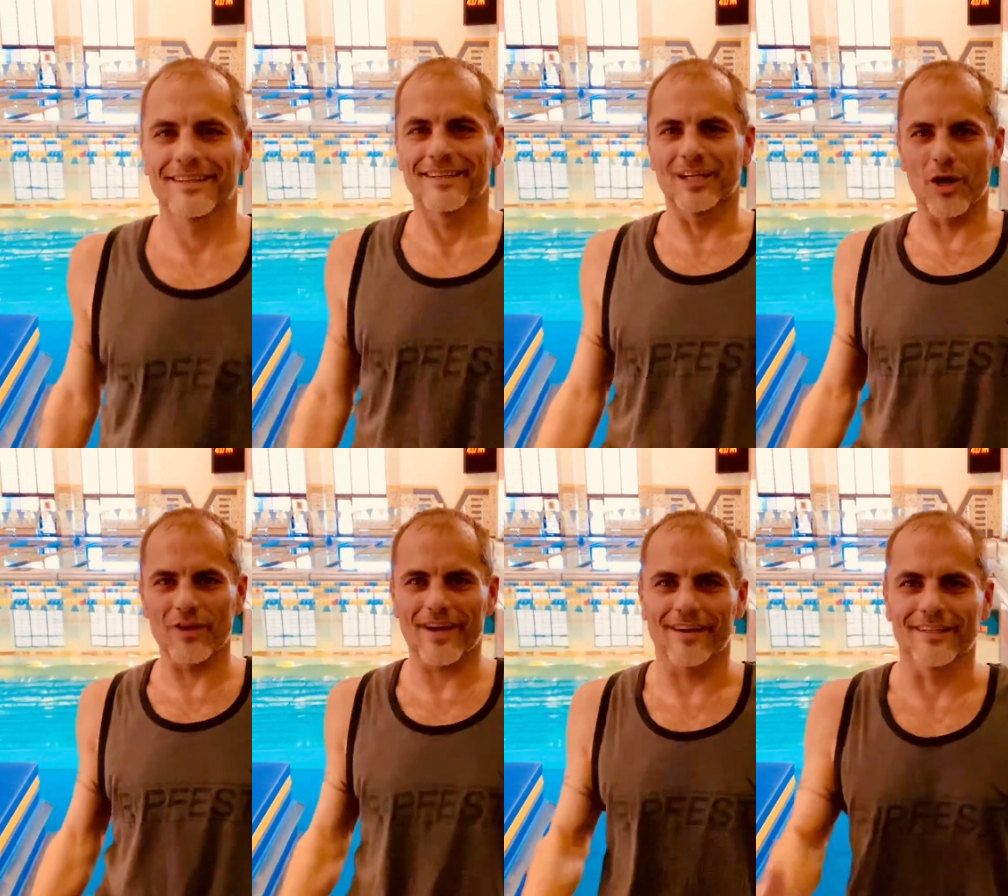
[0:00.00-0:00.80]
Hello
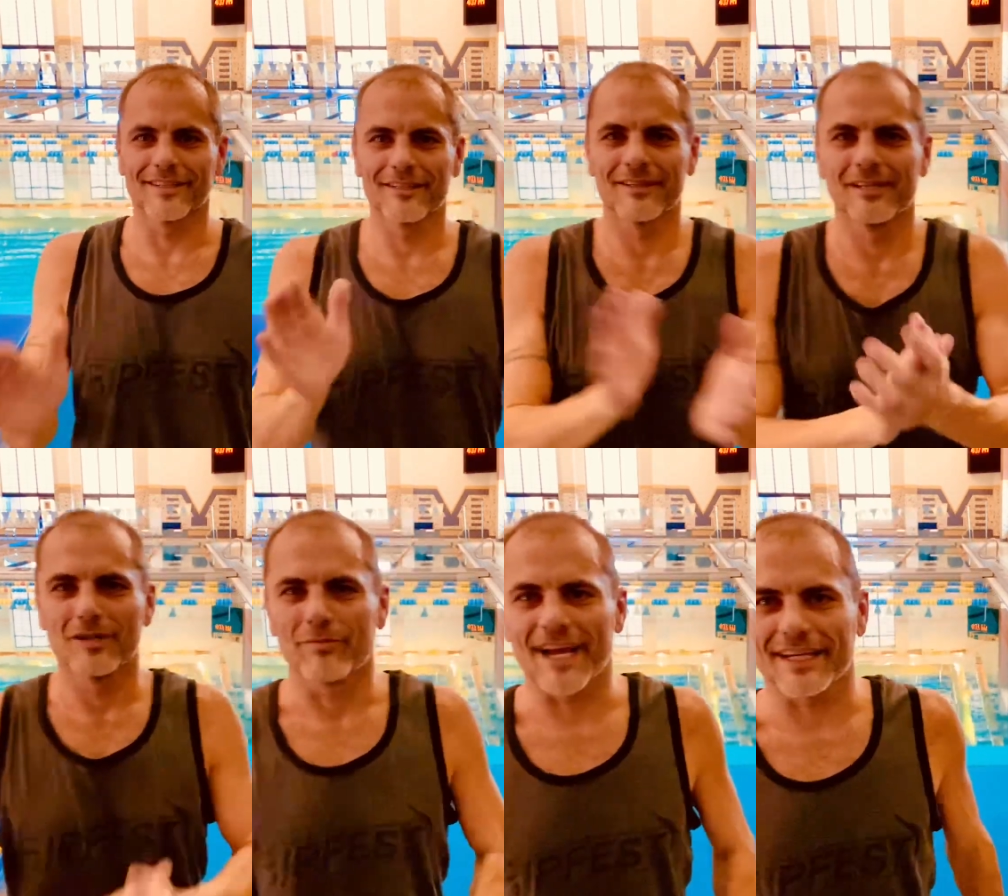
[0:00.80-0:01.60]
there!
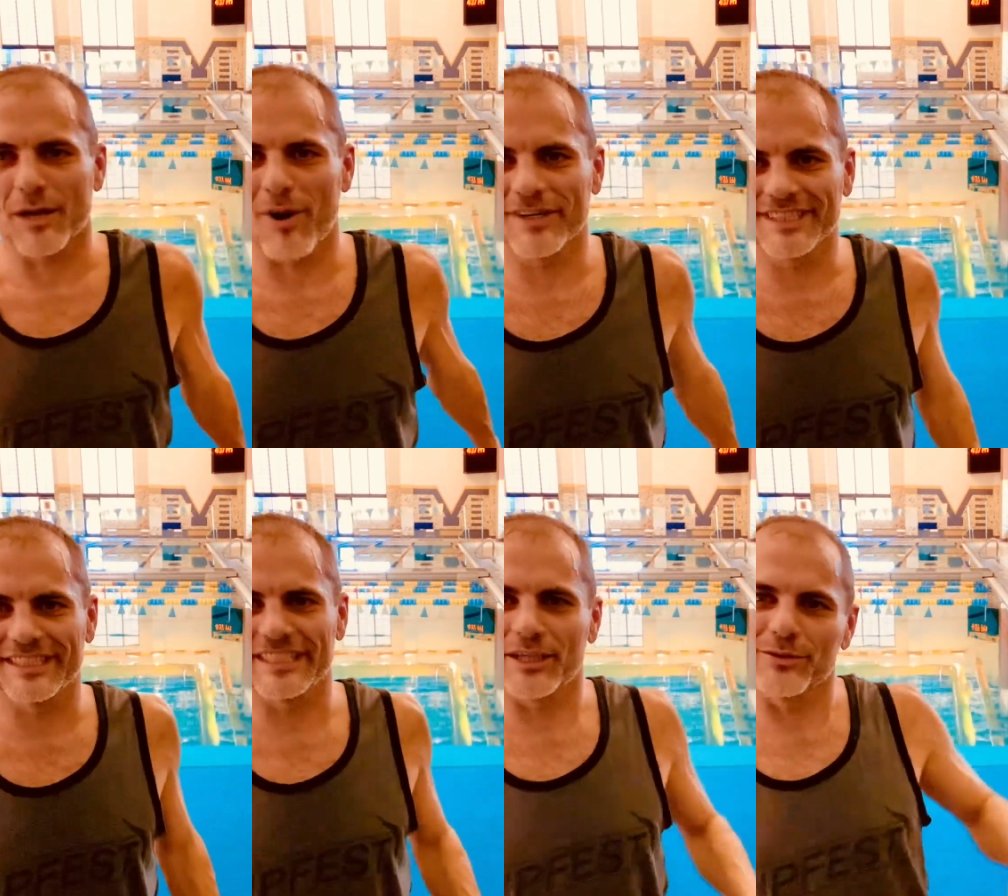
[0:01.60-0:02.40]
Back at
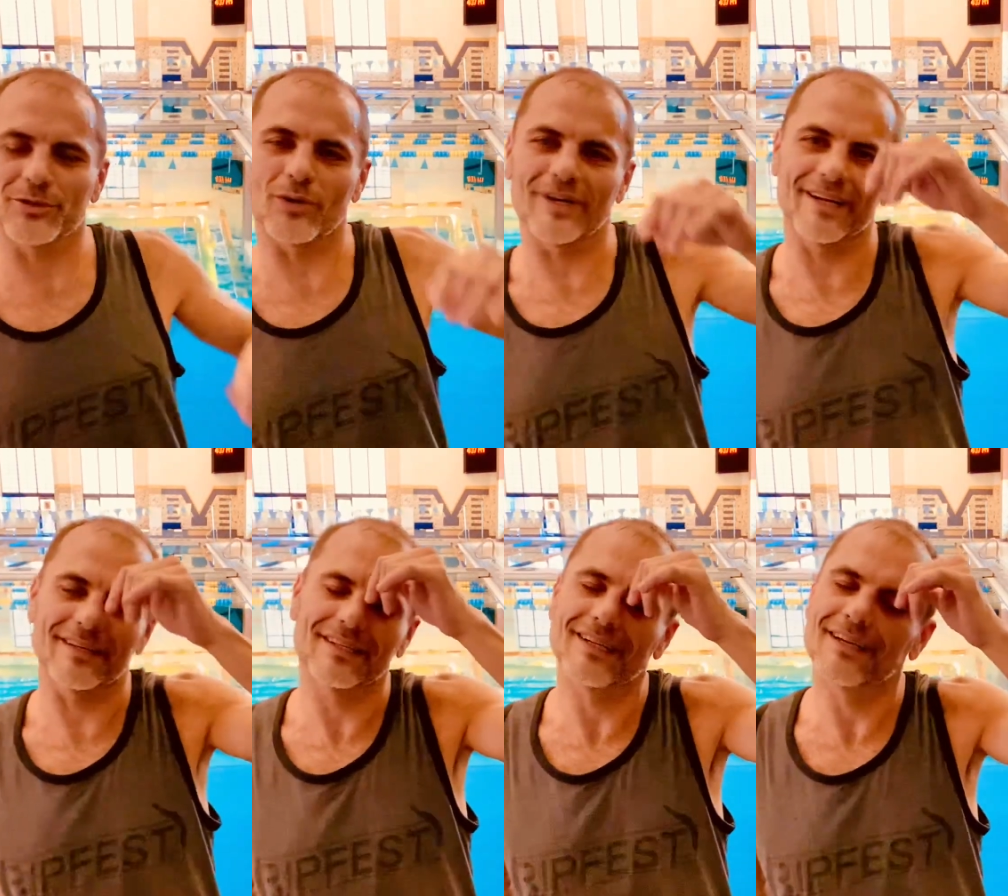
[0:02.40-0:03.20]
MRDC, Coach Corey
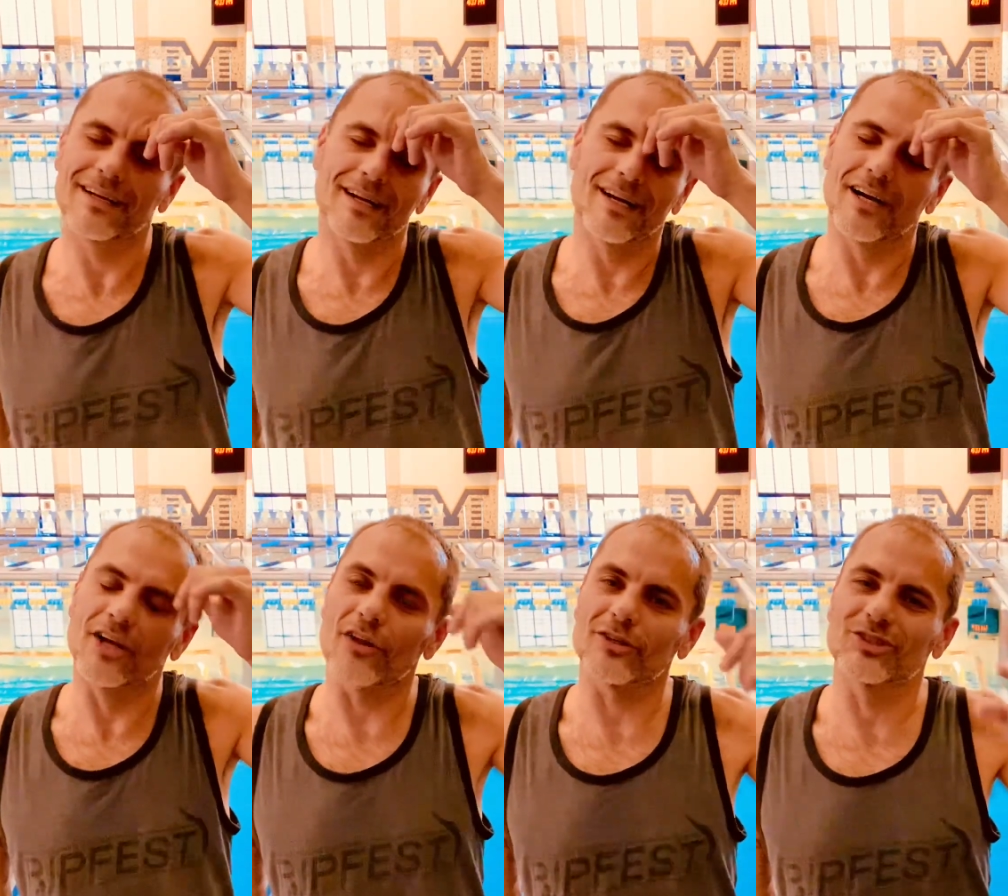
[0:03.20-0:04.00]
here.
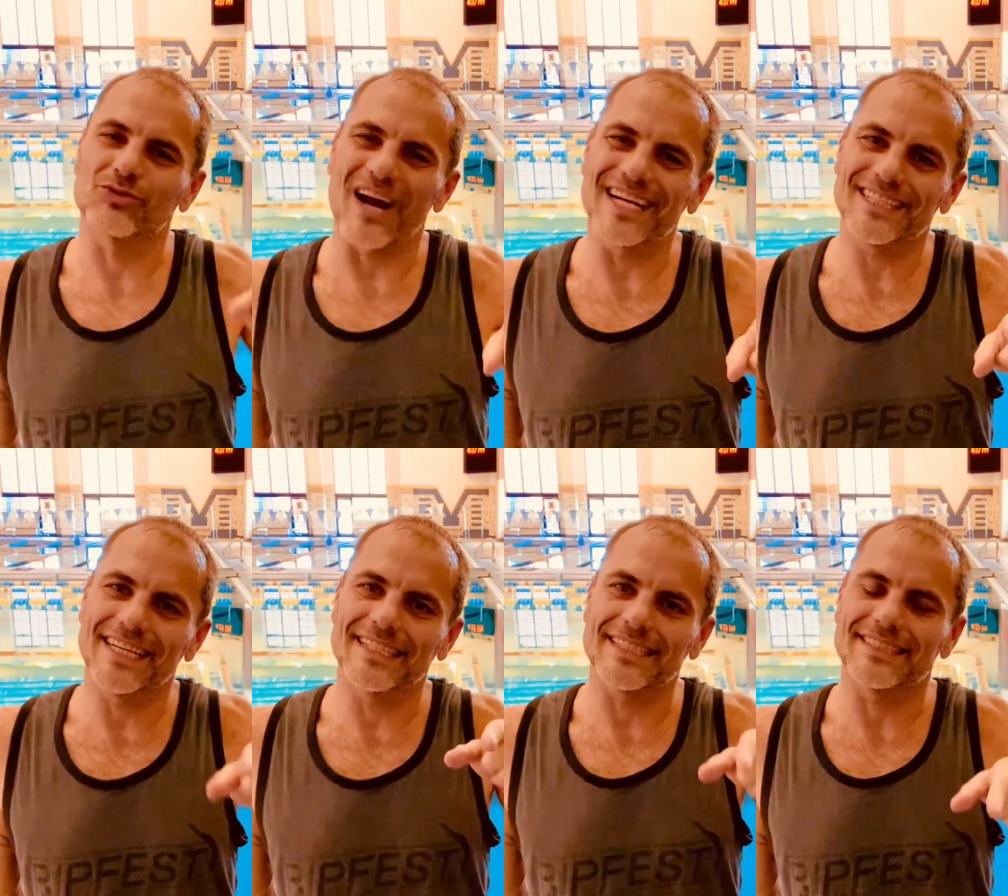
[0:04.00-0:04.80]
Another
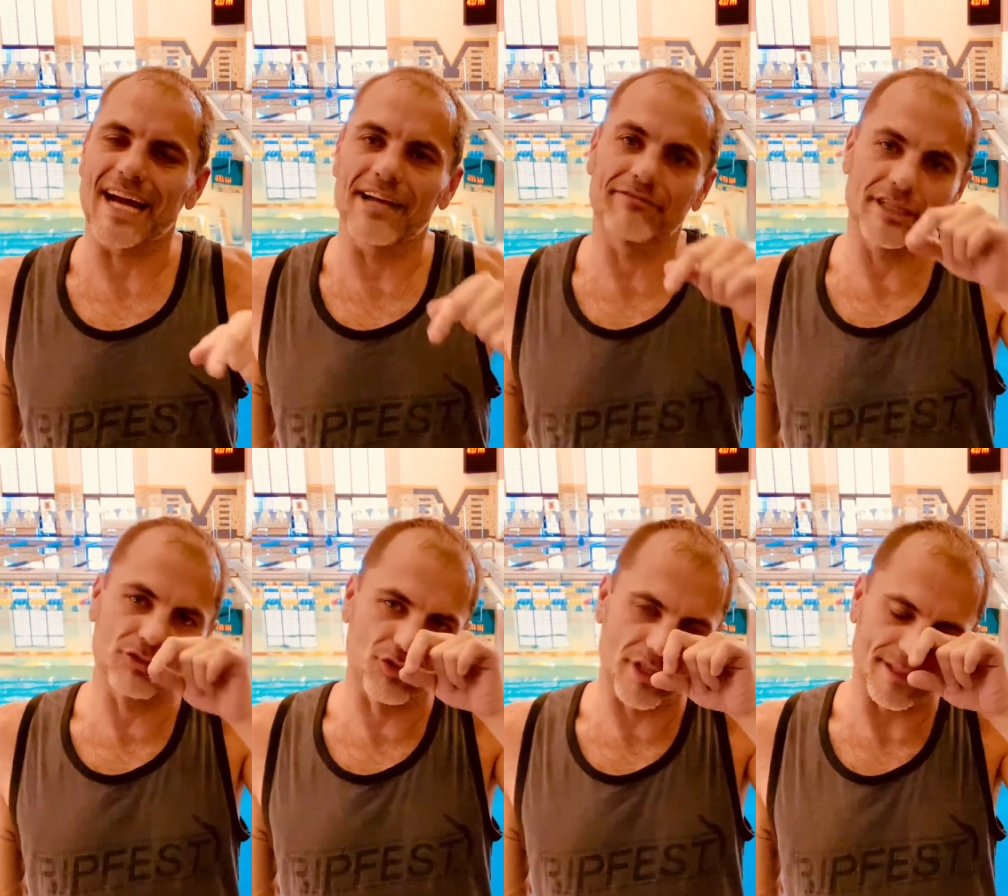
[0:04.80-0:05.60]
Dryland diving
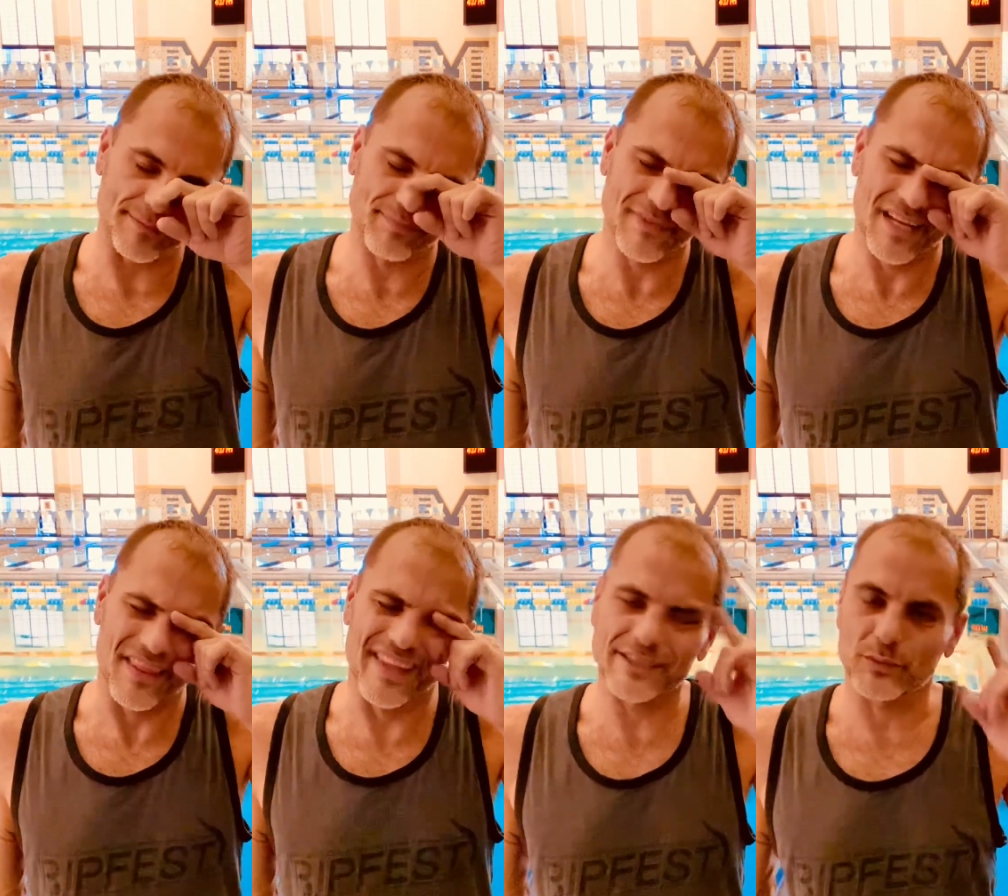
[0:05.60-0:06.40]
drill.
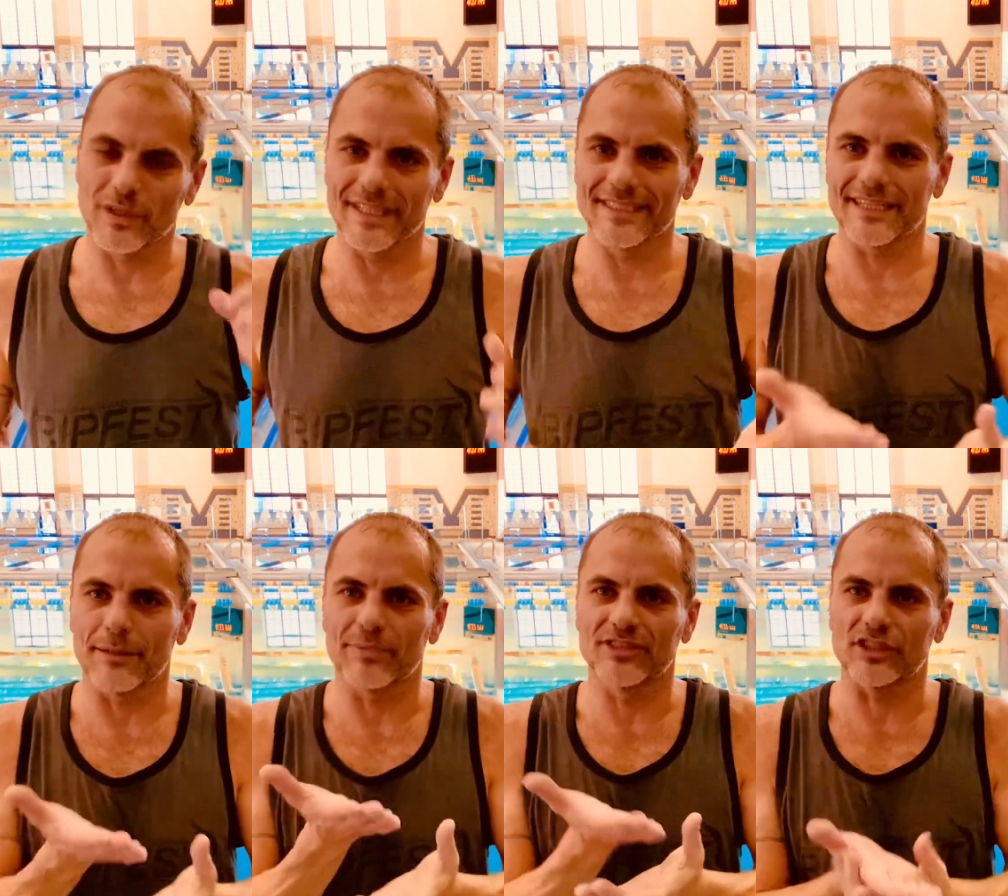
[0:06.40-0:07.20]
This one is
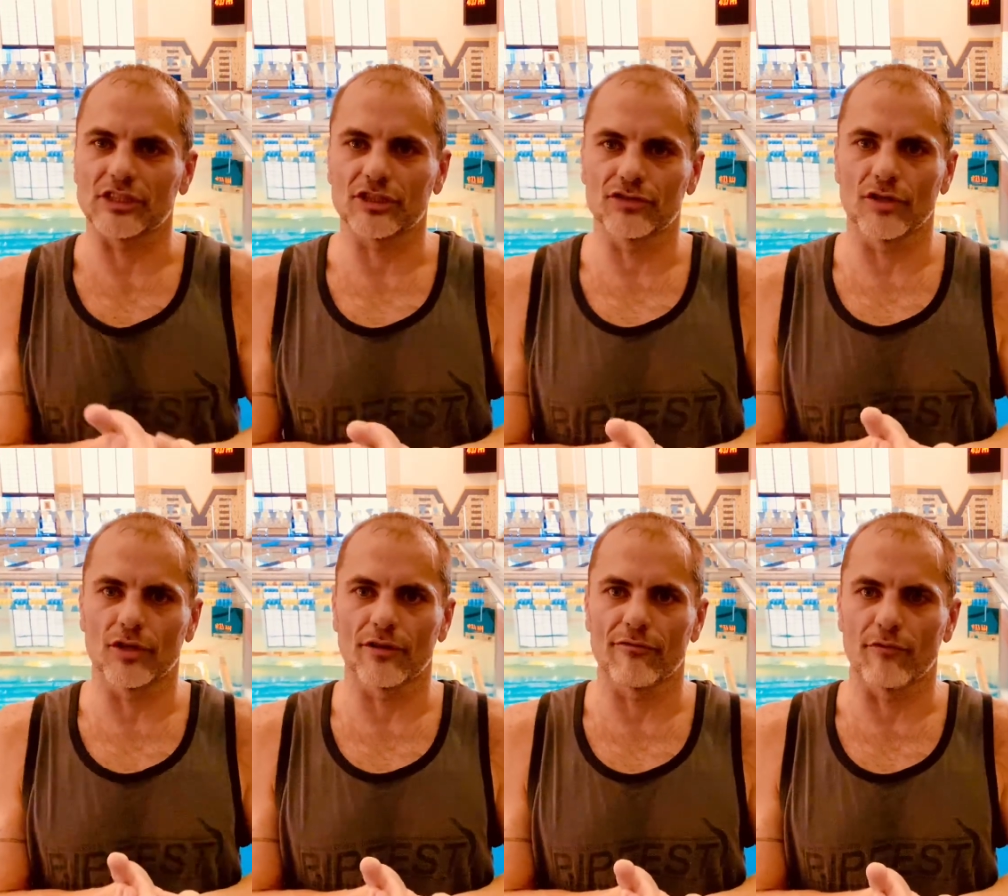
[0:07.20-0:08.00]
a position
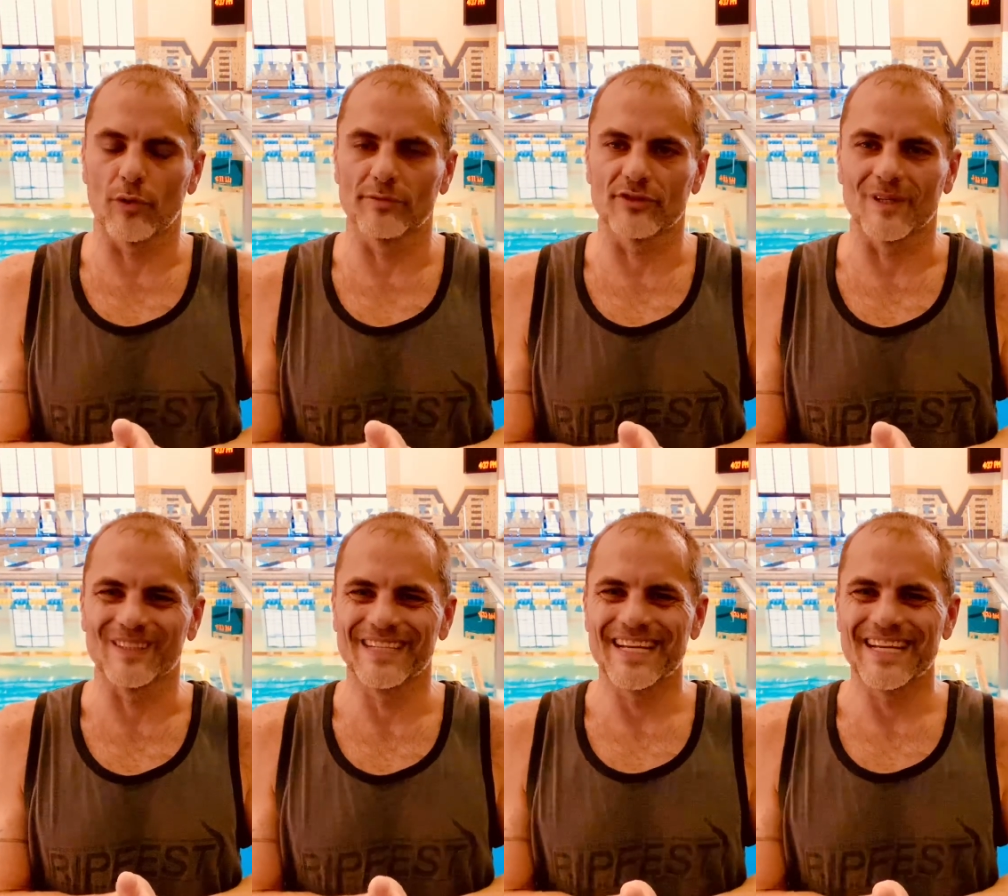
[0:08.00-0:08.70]
drill or a form drill,